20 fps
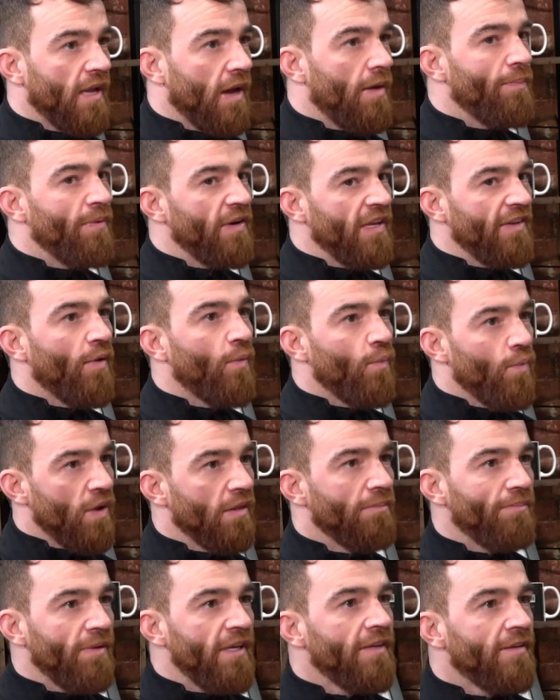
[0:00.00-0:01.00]
Now I believe I
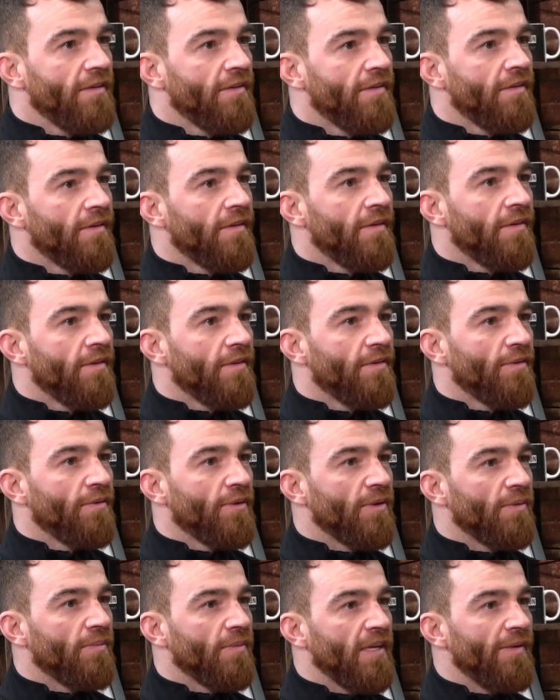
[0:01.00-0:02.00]
will be, you know
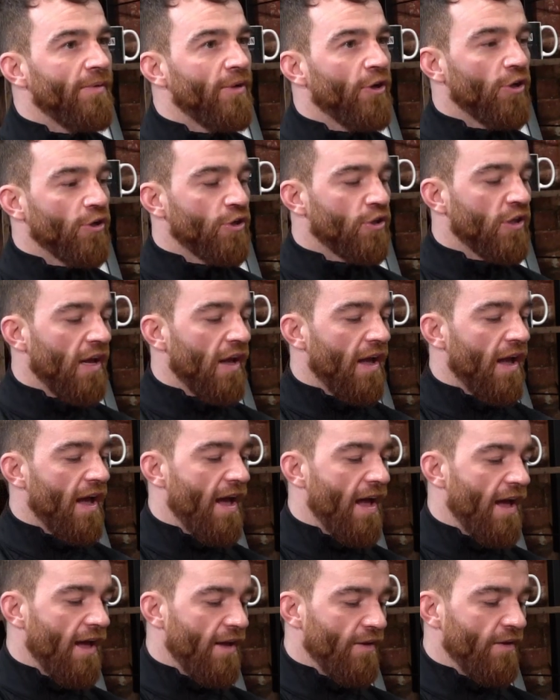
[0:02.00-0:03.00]
what I mean? Because
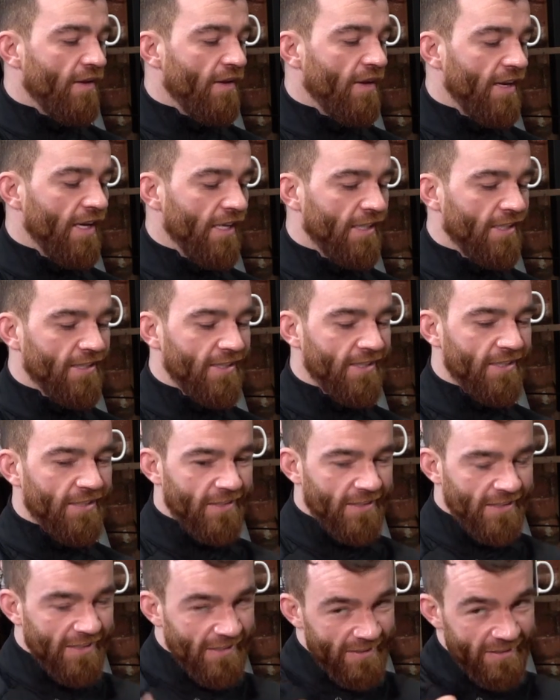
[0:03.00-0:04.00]
it's
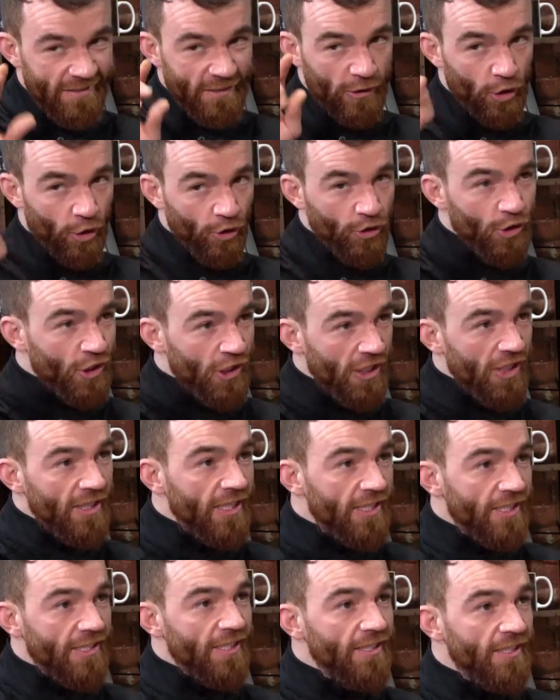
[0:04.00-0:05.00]
touching
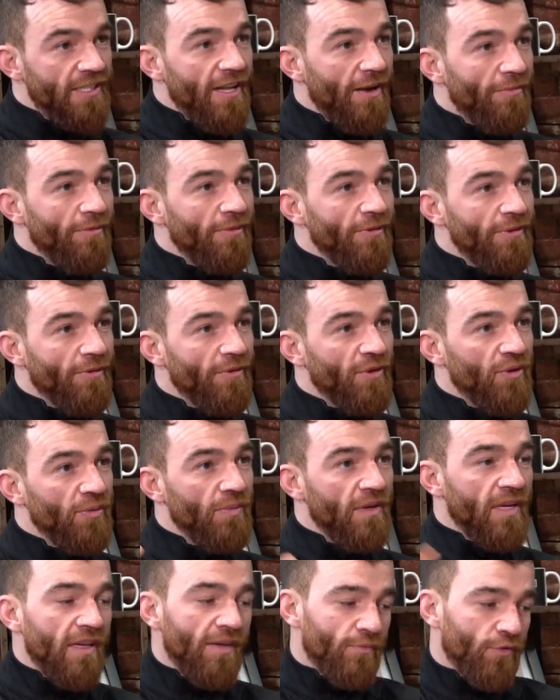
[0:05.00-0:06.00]
distance now, you know what I
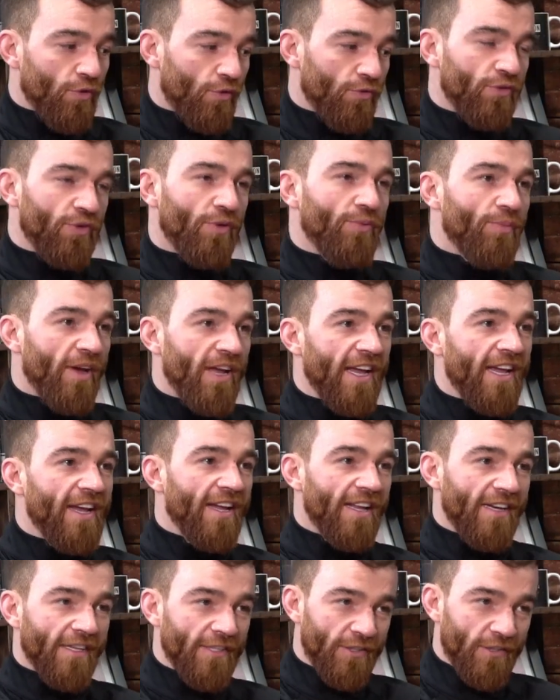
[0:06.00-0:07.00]
mean? I've done the work
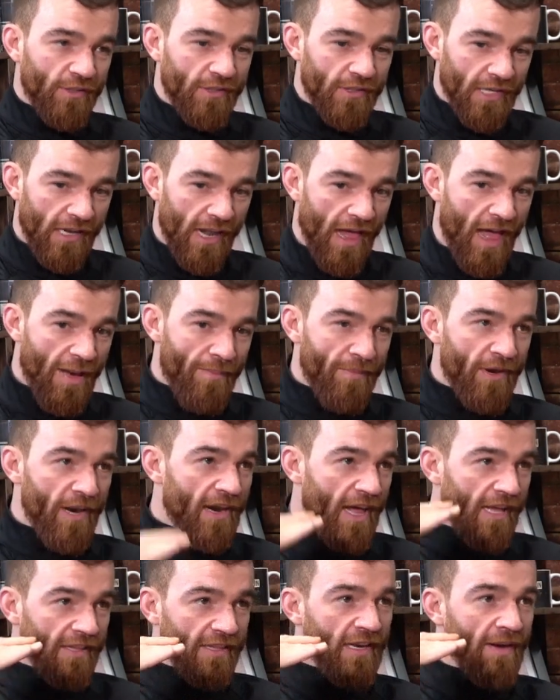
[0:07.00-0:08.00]
and it's climbing the
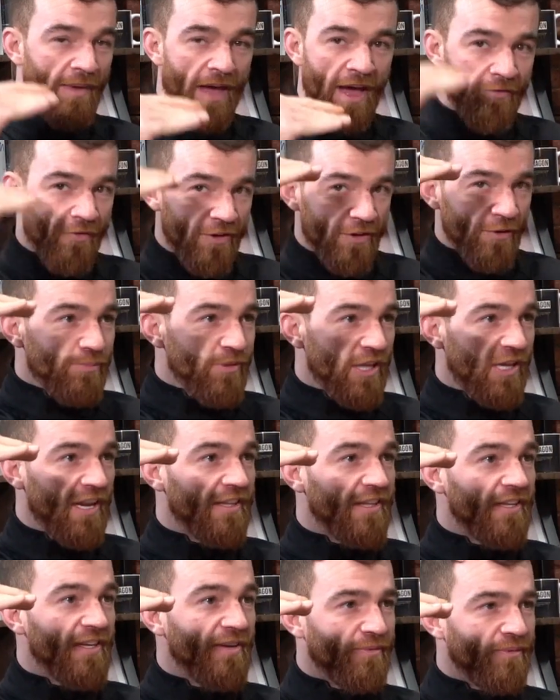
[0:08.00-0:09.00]
ladder and I'm halfway up the
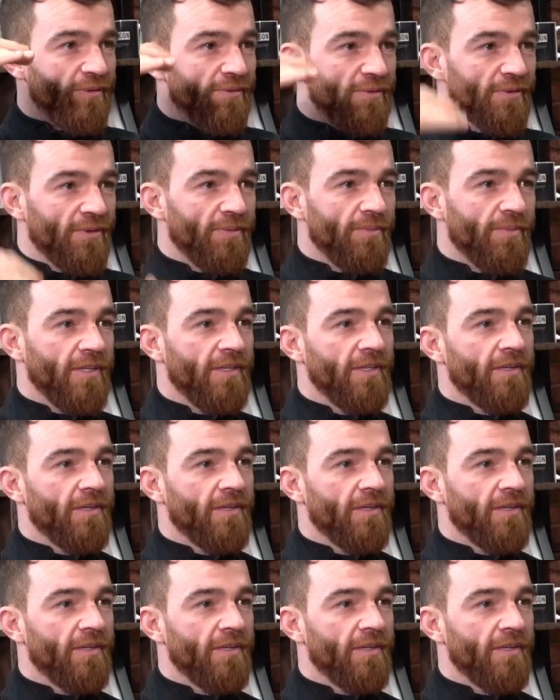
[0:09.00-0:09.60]
ladder now, you know what I mean?